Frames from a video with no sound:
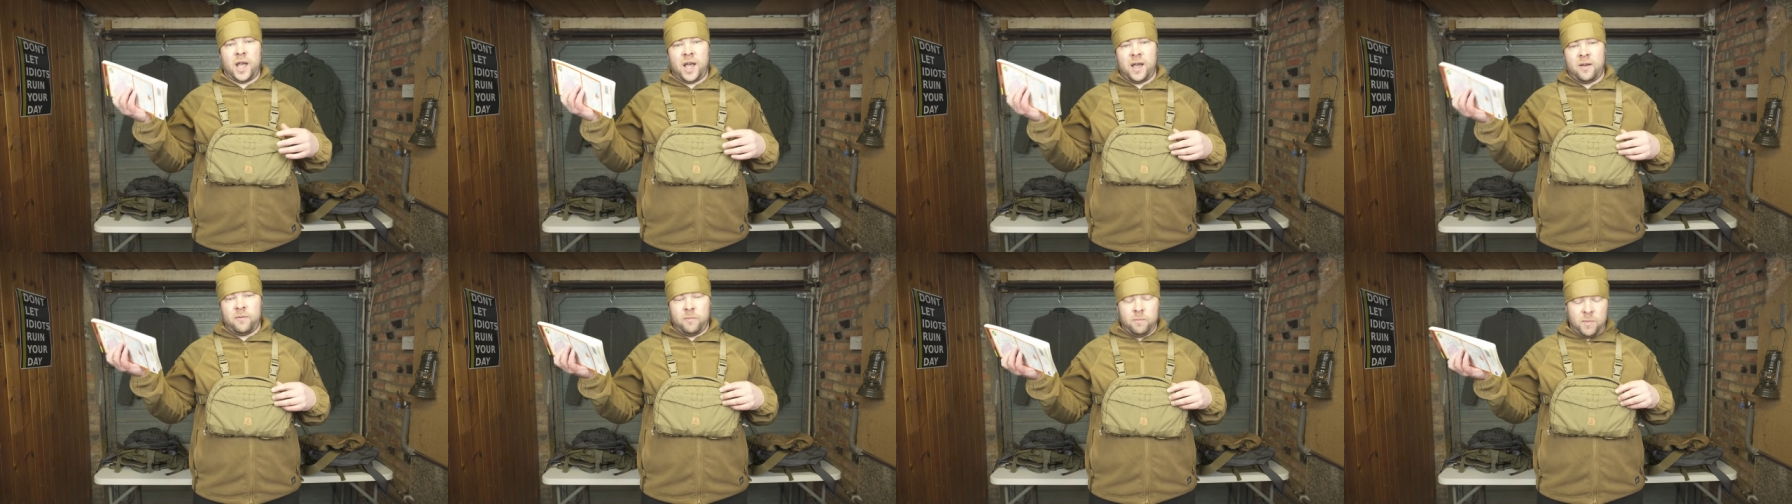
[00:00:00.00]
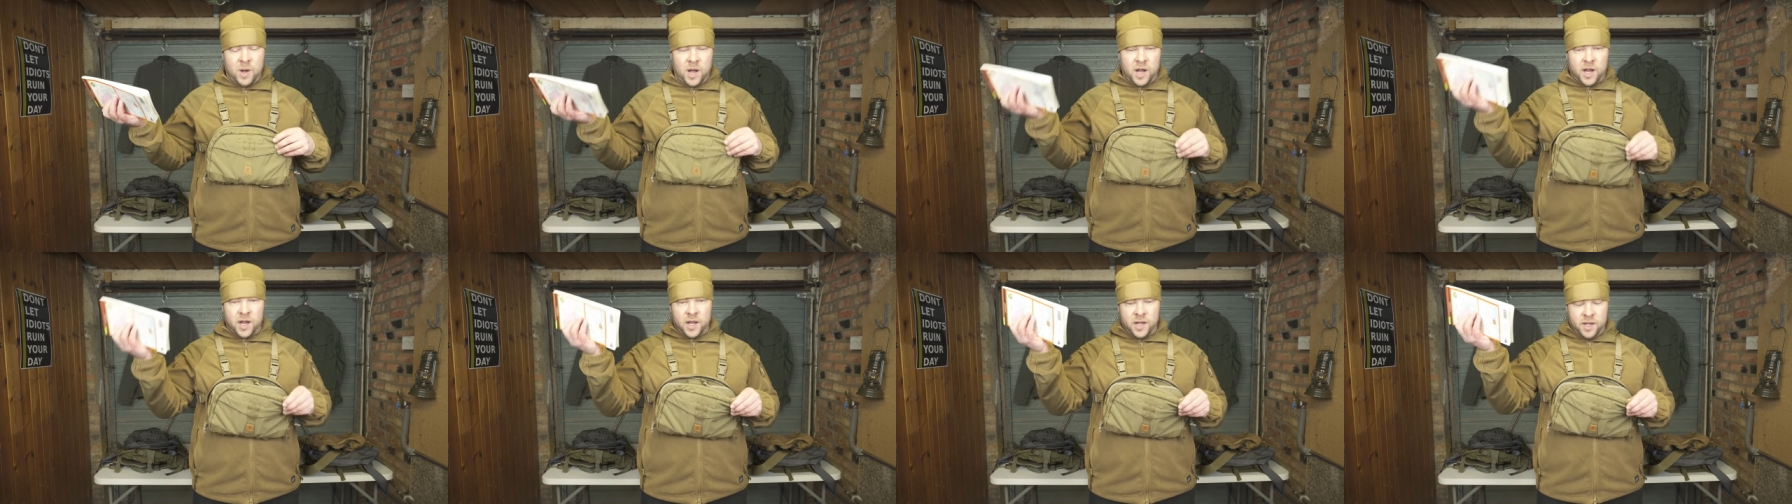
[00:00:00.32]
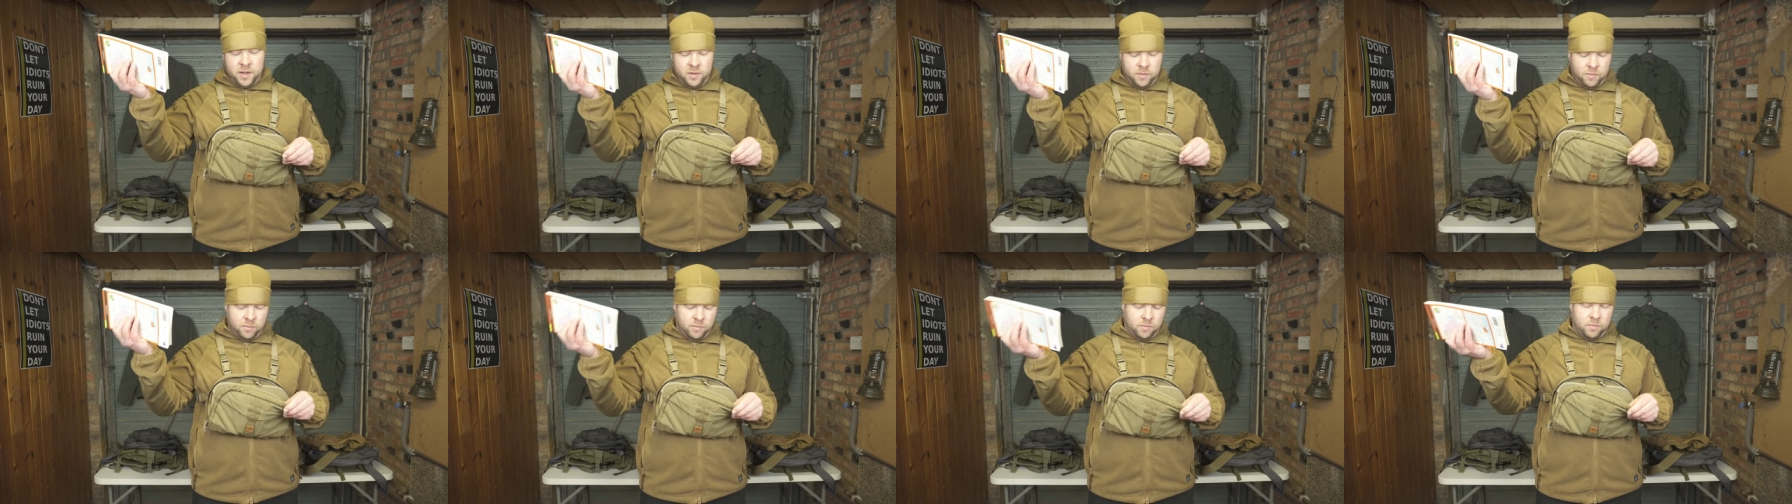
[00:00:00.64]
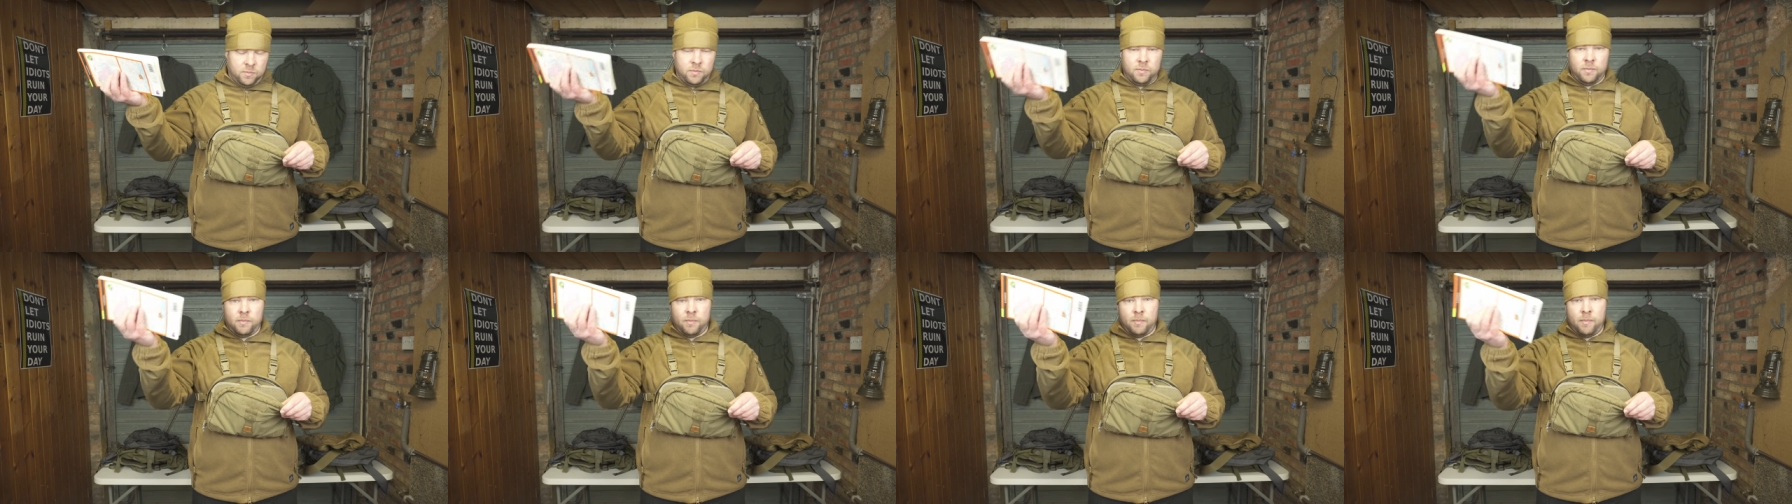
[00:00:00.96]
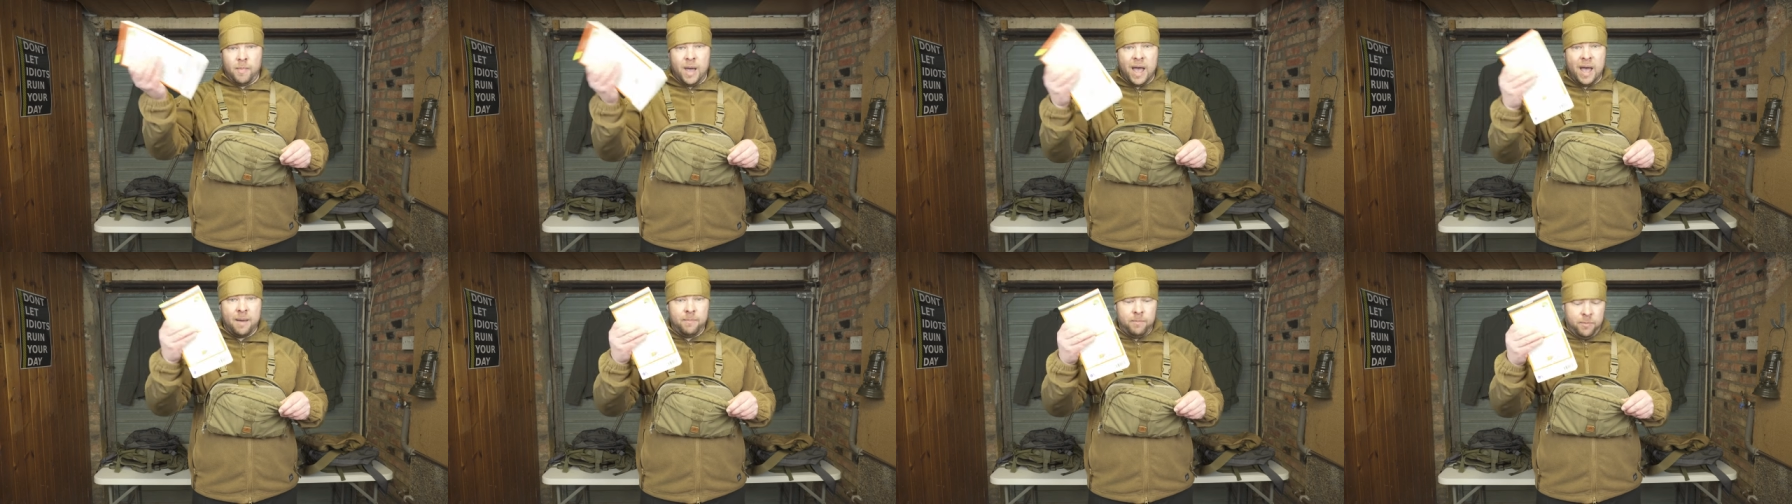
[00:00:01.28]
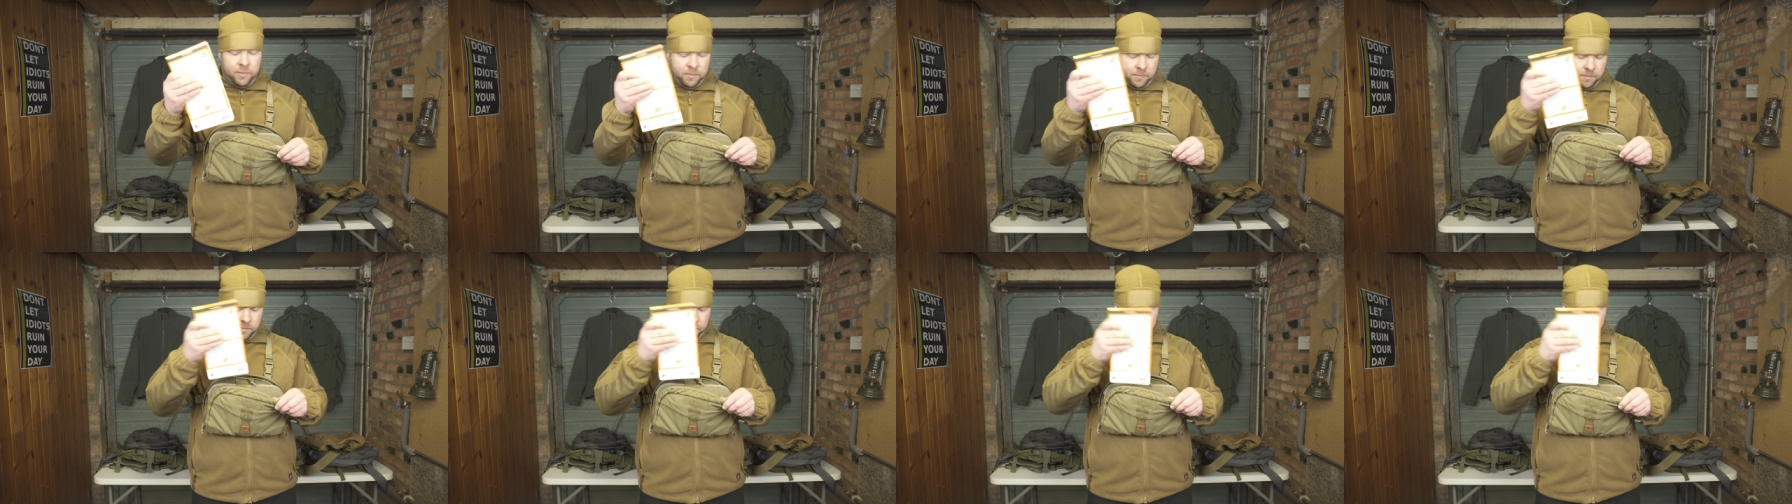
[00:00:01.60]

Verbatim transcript: have my map